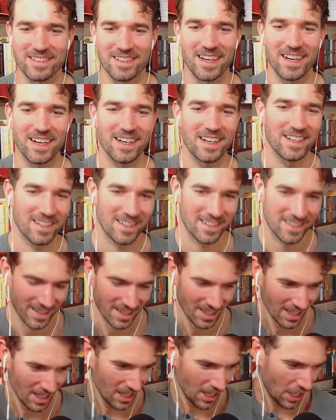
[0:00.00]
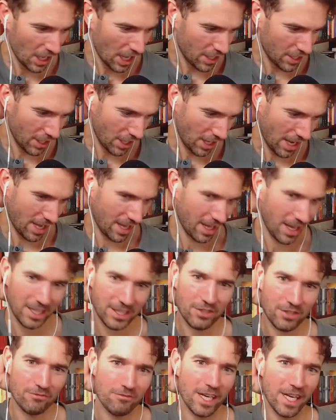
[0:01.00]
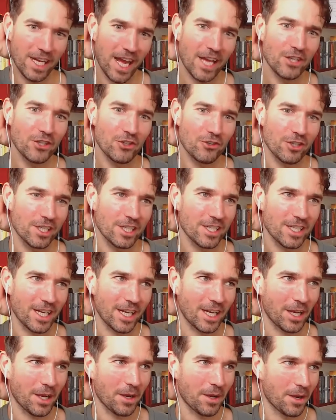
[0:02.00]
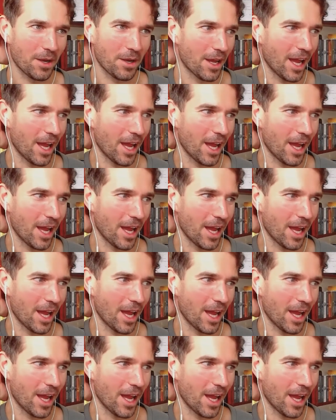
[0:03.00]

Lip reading: Yeah. No, that's a really interesting